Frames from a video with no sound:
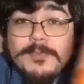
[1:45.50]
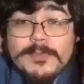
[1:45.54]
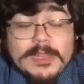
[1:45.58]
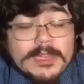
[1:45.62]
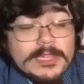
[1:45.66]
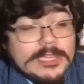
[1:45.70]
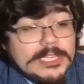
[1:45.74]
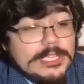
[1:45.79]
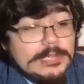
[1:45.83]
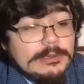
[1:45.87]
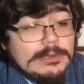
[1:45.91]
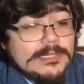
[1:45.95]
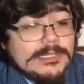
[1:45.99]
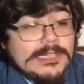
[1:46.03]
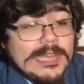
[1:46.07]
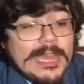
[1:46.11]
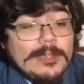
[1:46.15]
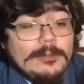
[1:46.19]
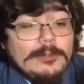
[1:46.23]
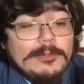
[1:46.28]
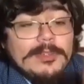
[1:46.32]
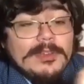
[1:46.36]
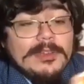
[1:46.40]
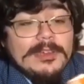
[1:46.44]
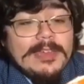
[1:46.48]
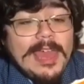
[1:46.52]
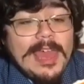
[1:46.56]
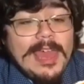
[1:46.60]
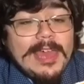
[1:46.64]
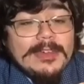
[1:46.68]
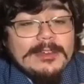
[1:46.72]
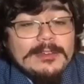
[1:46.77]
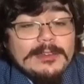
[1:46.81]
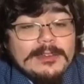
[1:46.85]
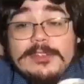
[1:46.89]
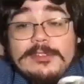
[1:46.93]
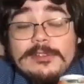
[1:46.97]
To recycle the
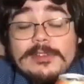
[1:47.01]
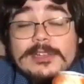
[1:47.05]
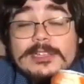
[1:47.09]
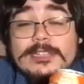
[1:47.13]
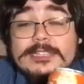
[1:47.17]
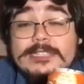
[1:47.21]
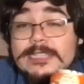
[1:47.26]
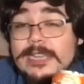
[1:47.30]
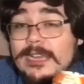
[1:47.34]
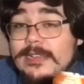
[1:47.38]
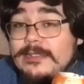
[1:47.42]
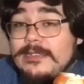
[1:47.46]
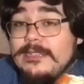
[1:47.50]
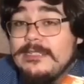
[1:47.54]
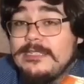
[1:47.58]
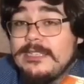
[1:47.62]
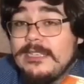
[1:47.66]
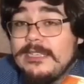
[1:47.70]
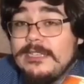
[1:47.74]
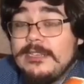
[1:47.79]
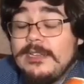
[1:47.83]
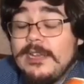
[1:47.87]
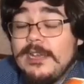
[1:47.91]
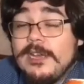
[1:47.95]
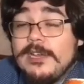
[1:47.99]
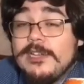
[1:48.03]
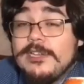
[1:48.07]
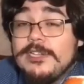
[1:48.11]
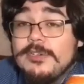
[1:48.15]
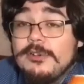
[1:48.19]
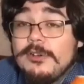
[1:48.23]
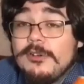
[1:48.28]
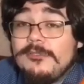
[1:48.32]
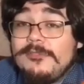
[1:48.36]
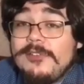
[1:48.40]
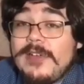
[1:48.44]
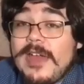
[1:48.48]
can, you can send these in to a
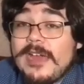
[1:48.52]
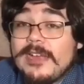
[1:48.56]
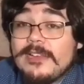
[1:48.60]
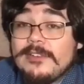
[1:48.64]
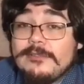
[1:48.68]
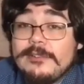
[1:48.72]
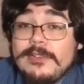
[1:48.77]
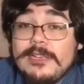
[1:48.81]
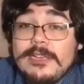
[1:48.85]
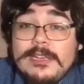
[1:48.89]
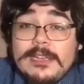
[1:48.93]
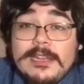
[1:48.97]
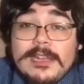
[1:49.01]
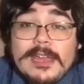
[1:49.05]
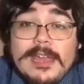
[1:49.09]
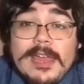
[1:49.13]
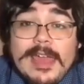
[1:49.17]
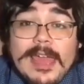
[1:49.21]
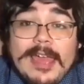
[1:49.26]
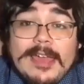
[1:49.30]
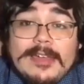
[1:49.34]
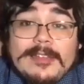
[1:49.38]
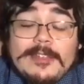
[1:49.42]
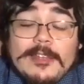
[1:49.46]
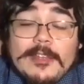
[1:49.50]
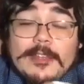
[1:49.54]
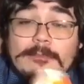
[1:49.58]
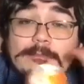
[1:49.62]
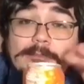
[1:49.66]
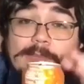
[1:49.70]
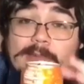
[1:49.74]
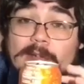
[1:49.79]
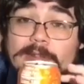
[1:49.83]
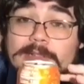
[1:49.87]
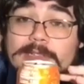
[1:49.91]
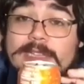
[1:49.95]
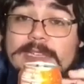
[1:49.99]
factory and they'll
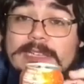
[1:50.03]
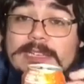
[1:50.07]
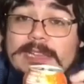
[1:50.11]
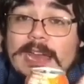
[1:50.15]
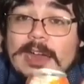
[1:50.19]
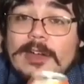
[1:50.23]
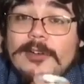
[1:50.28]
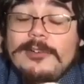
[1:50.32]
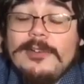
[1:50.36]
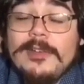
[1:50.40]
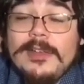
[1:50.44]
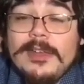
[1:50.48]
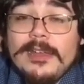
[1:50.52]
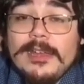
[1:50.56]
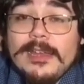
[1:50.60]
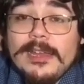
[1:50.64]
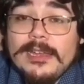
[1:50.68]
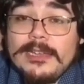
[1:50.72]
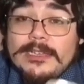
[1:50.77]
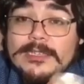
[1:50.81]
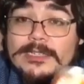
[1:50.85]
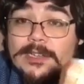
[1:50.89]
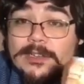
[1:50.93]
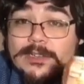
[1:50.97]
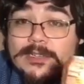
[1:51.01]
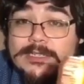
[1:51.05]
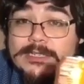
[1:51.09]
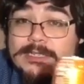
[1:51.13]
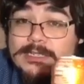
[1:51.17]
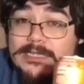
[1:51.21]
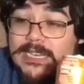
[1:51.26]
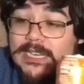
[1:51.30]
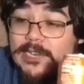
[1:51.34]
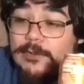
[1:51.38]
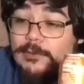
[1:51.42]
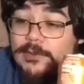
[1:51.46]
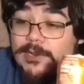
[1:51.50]
melt it down until it's
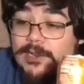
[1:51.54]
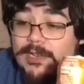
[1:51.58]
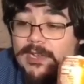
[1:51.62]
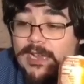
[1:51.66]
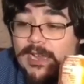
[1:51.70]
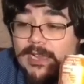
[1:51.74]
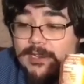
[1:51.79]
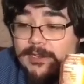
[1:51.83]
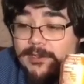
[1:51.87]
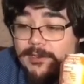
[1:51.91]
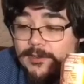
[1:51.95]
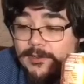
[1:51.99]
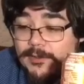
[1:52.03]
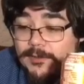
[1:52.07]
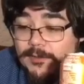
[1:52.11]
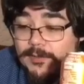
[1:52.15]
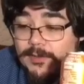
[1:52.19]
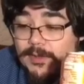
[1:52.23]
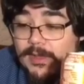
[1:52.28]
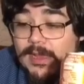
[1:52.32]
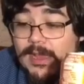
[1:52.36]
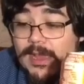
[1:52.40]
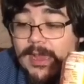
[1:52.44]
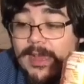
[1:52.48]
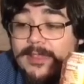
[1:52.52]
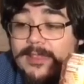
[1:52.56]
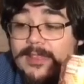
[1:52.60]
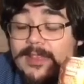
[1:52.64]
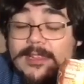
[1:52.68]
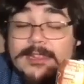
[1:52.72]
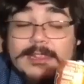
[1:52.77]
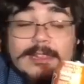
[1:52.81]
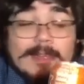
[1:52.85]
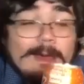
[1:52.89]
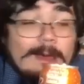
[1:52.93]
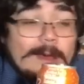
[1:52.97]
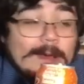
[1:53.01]
liquid again. And then
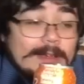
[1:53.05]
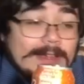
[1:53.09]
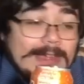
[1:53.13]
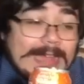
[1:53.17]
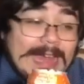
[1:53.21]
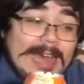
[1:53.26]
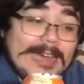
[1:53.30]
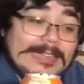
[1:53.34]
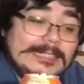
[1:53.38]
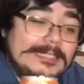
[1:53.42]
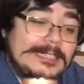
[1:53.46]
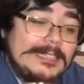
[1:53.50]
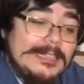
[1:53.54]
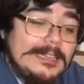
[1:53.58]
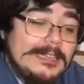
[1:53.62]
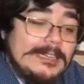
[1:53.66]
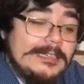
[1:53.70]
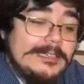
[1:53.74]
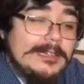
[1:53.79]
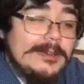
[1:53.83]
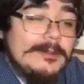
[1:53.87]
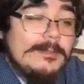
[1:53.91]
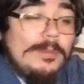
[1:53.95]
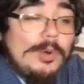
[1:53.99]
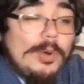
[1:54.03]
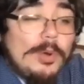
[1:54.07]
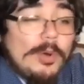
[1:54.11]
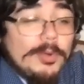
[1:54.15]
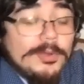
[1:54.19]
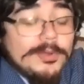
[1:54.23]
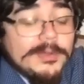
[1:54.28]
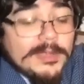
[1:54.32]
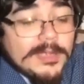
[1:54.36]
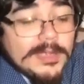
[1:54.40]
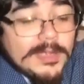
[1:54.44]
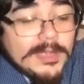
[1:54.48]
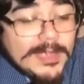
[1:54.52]
they'll cast it into a mold
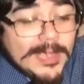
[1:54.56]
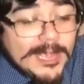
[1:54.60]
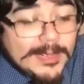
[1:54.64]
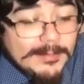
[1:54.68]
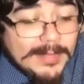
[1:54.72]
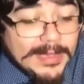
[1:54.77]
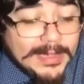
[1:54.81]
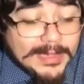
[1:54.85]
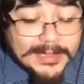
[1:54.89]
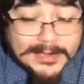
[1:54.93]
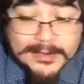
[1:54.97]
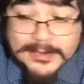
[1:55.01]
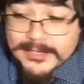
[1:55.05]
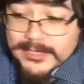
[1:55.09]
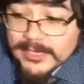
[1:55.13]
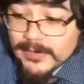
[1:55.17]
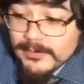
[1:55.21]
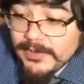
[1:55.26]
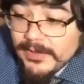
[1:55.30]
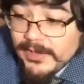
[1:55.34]
and make it into something